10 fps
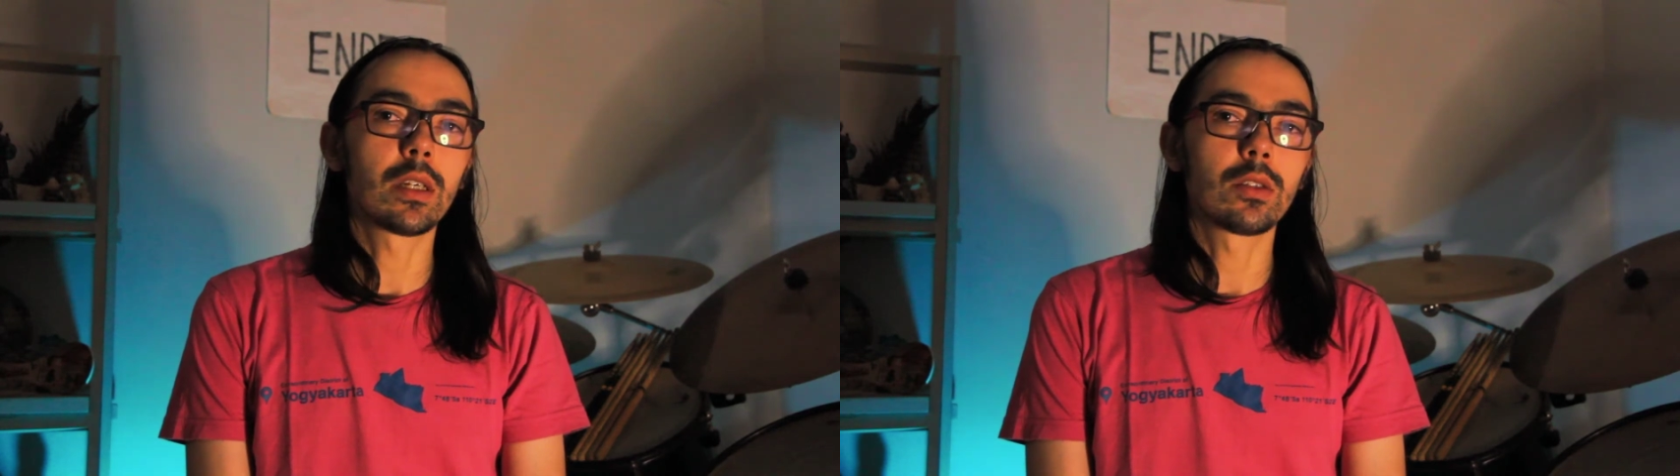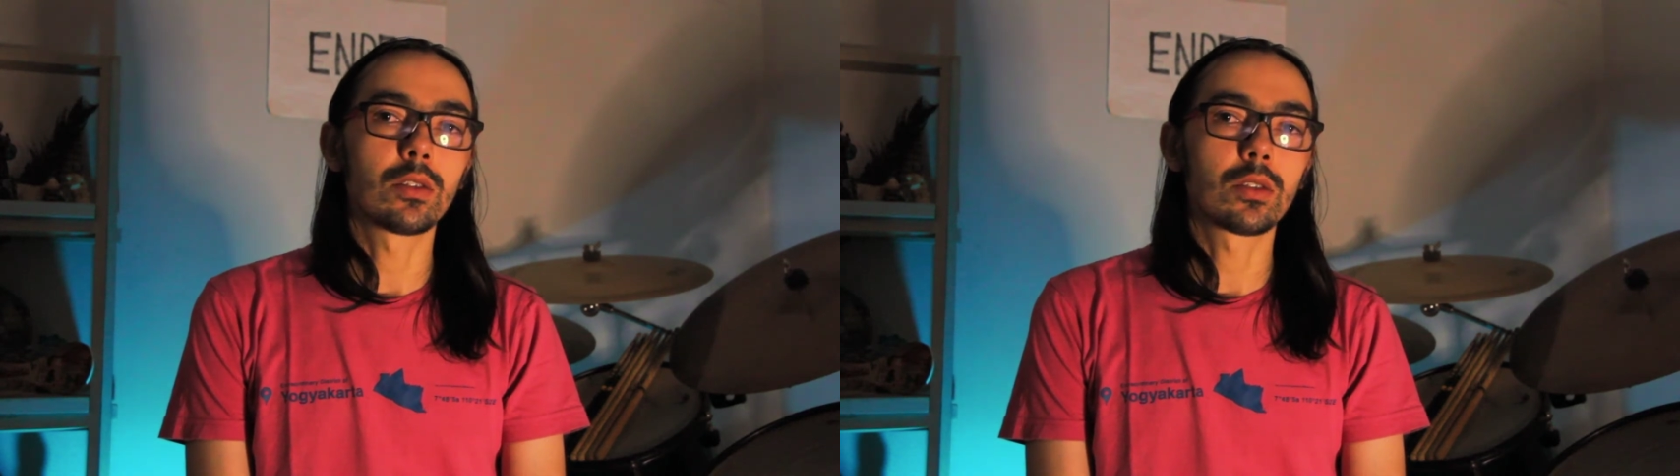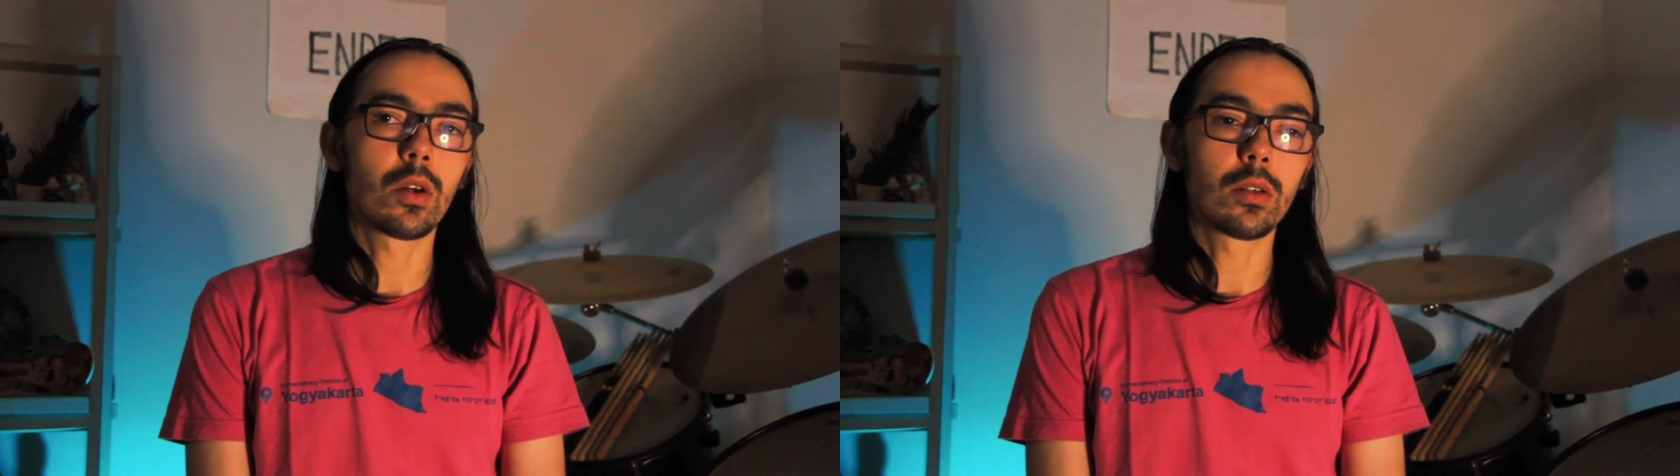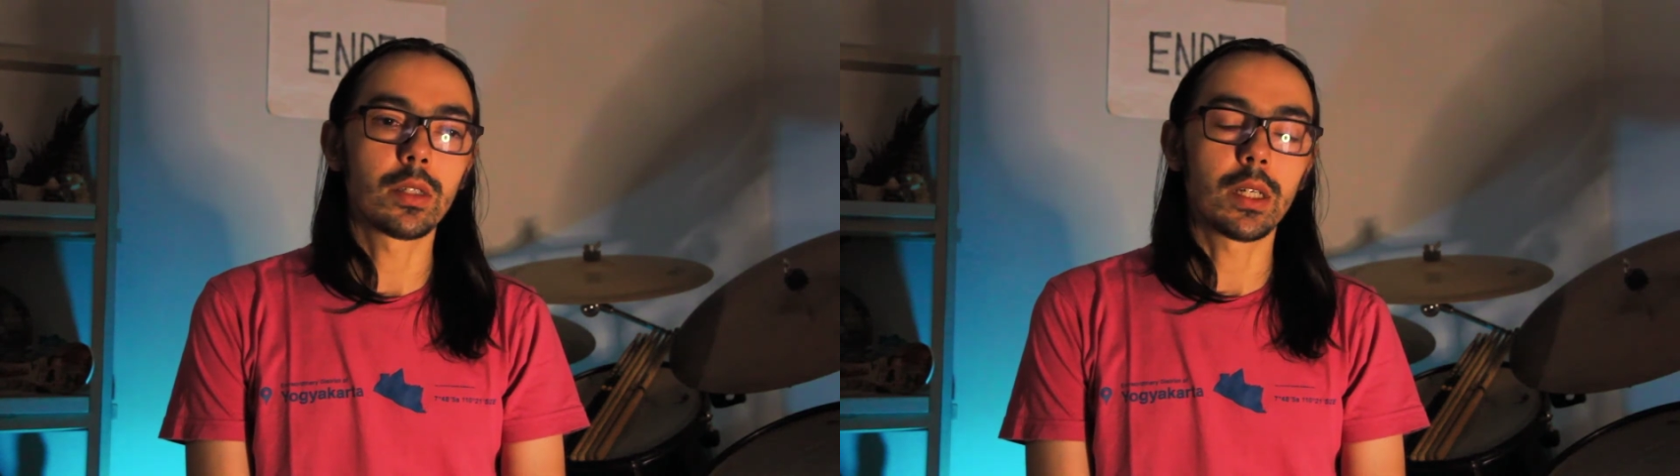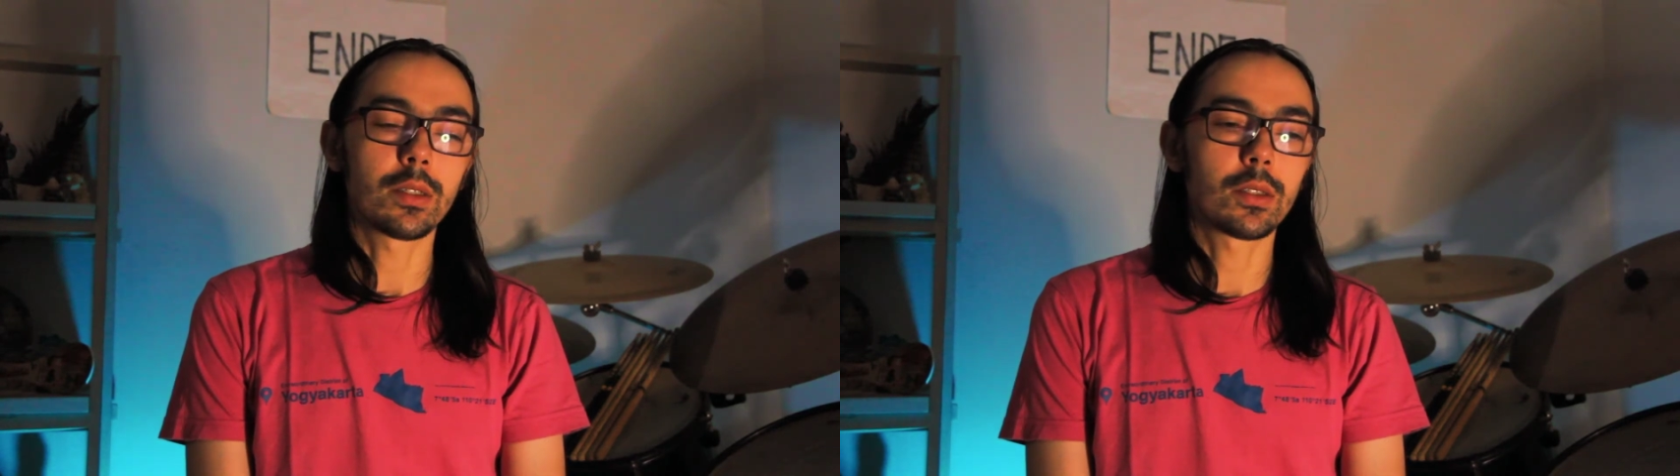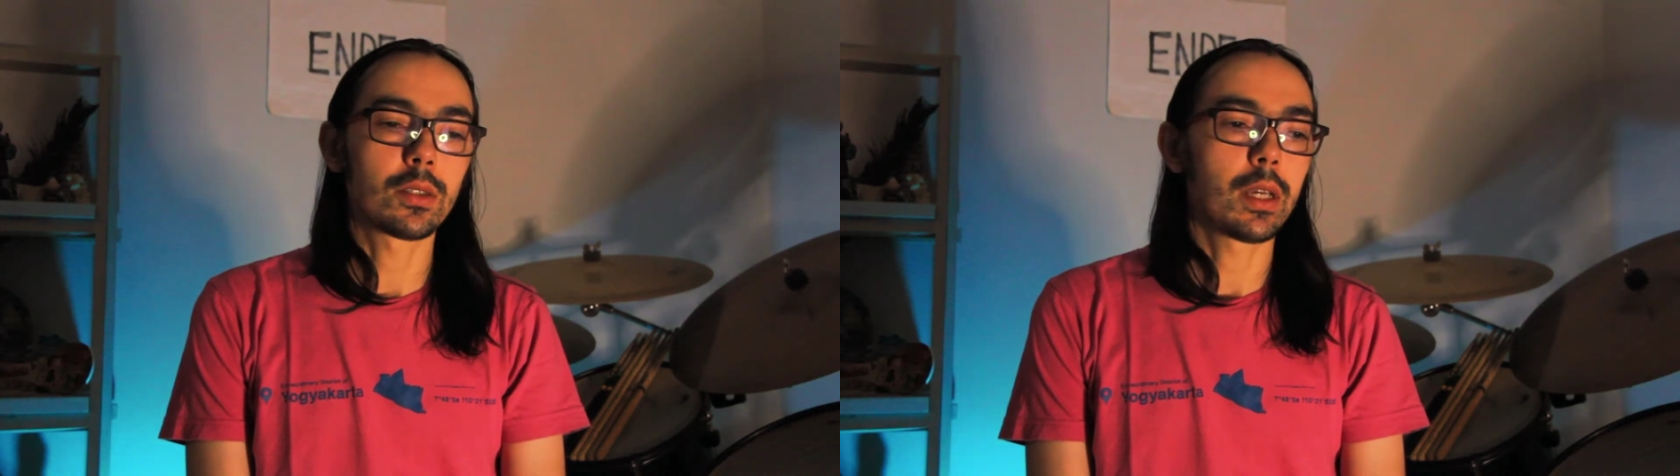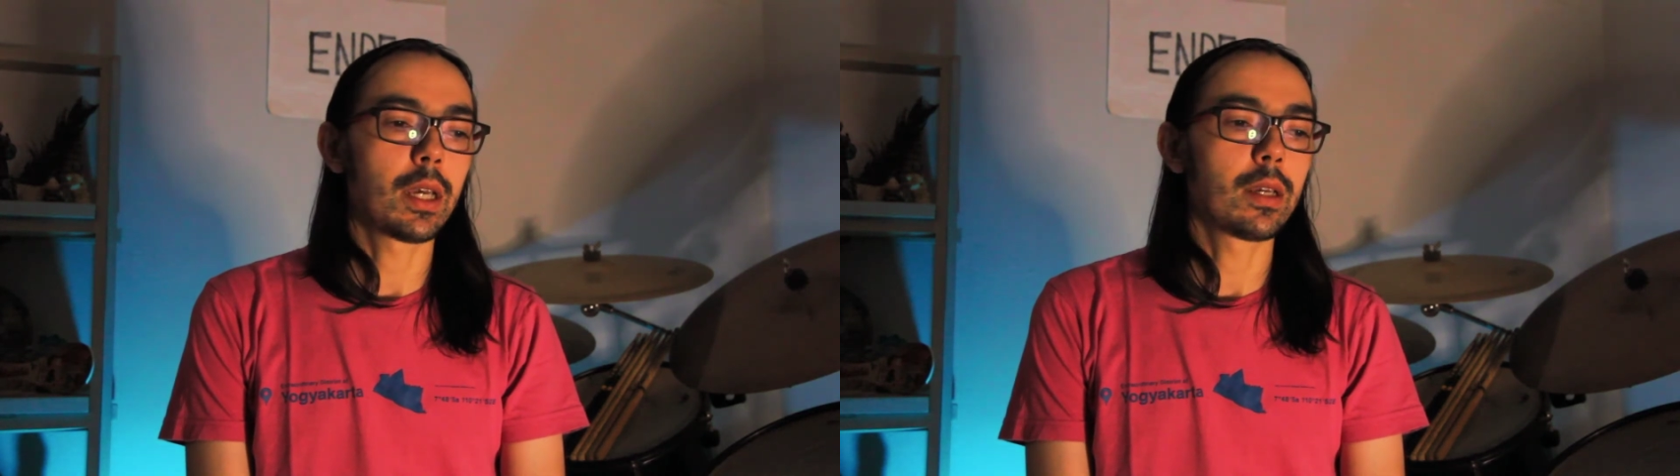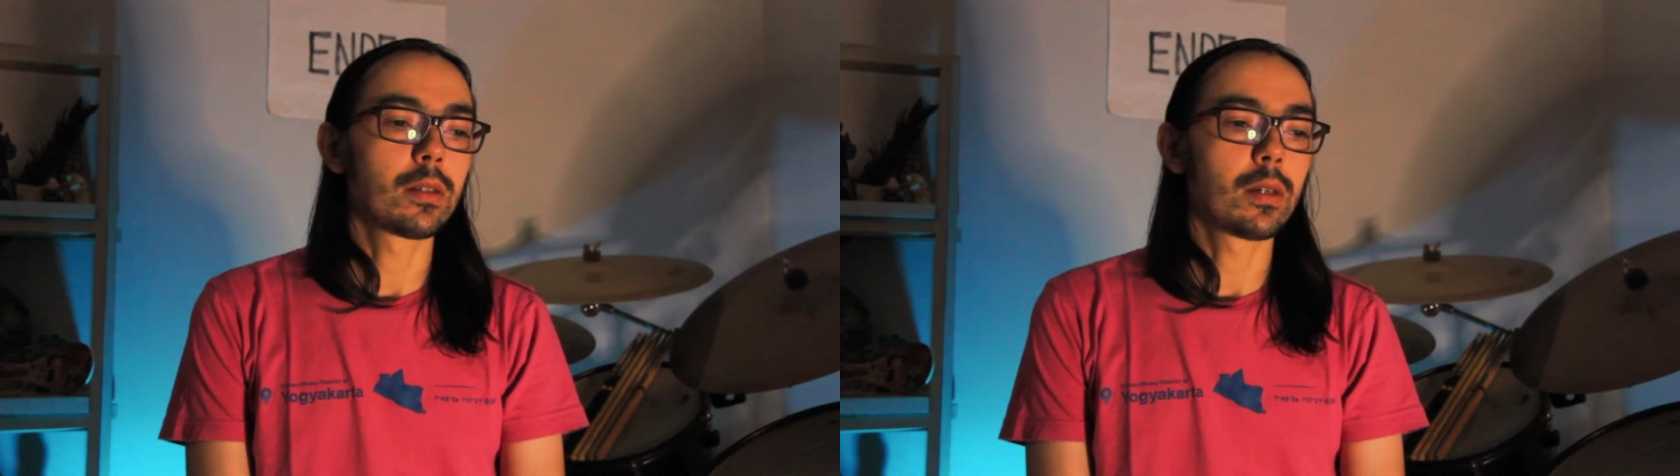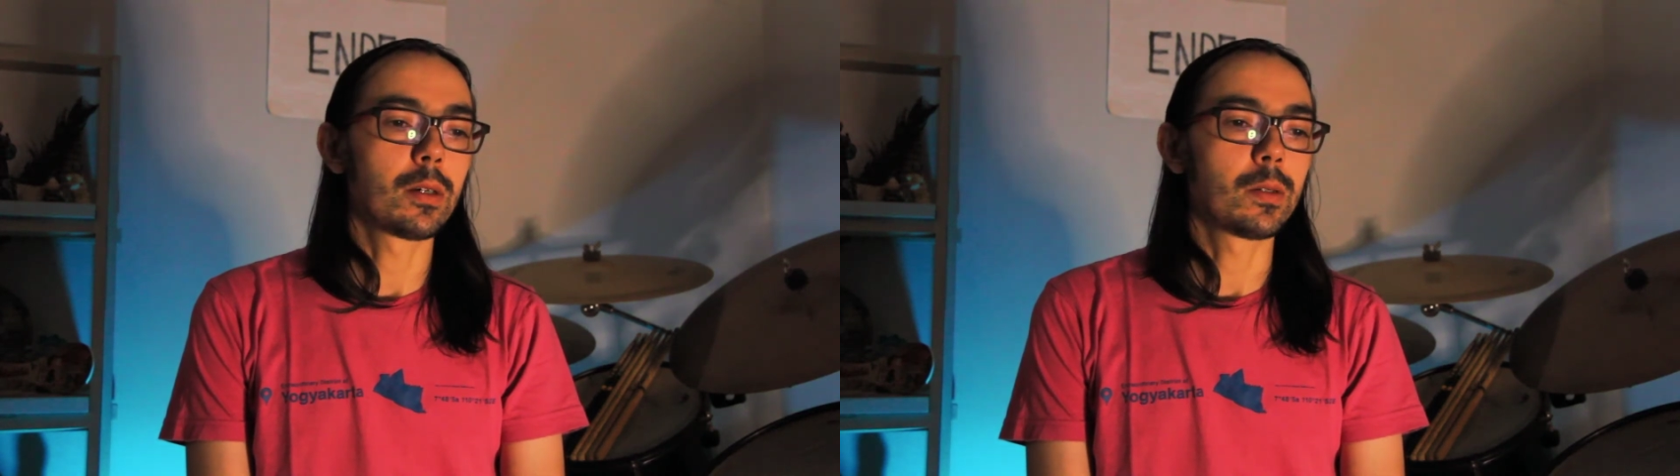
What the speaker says: consult us. And